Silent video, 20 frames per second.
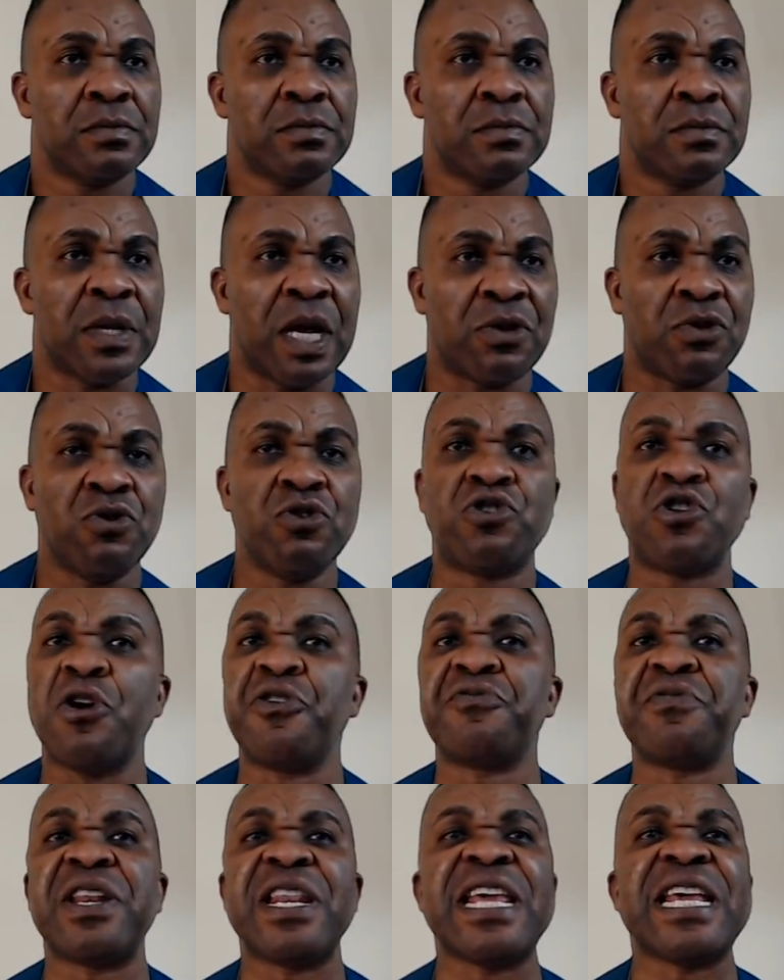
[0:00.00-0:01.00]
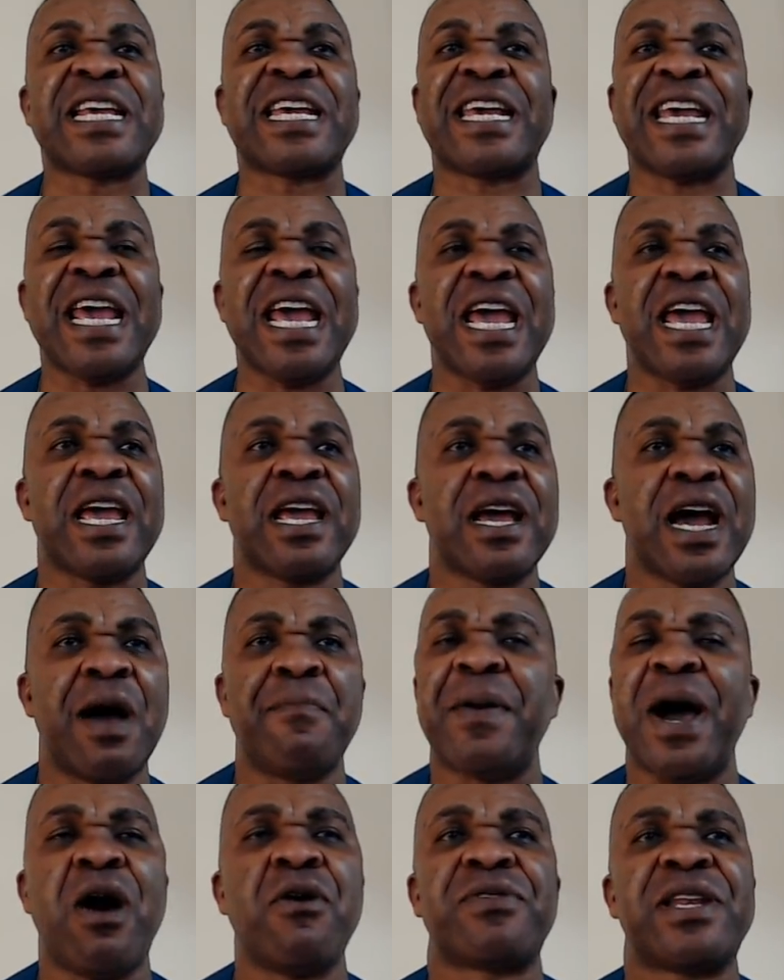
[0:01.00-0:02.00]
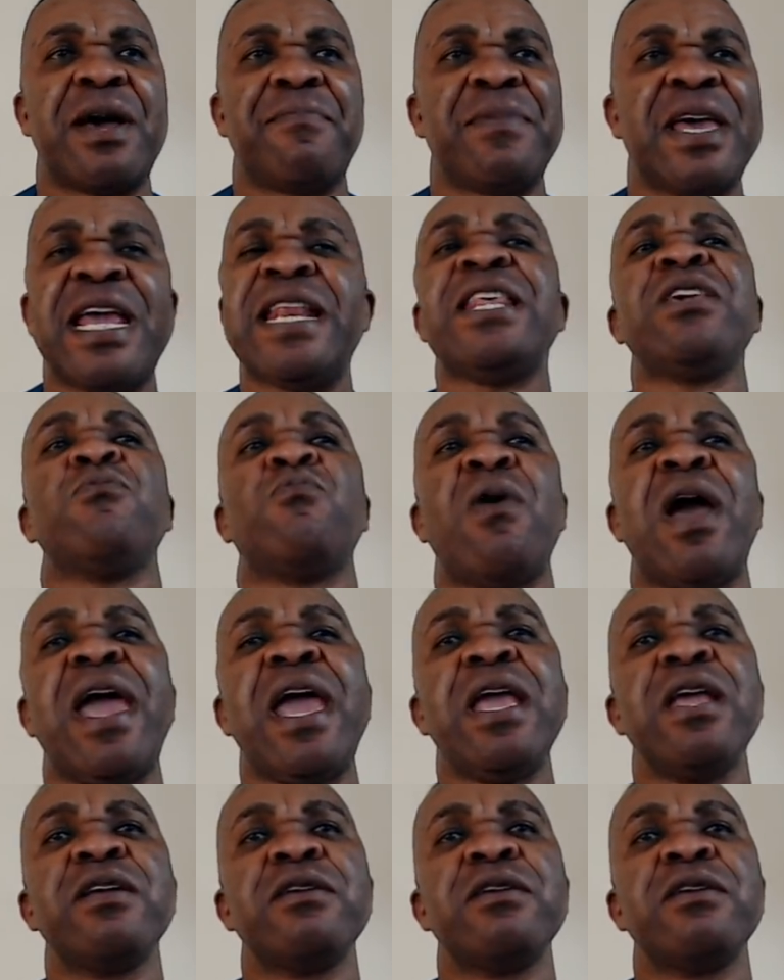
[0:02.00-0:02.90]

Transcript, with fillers: And you don't really care about them anyway.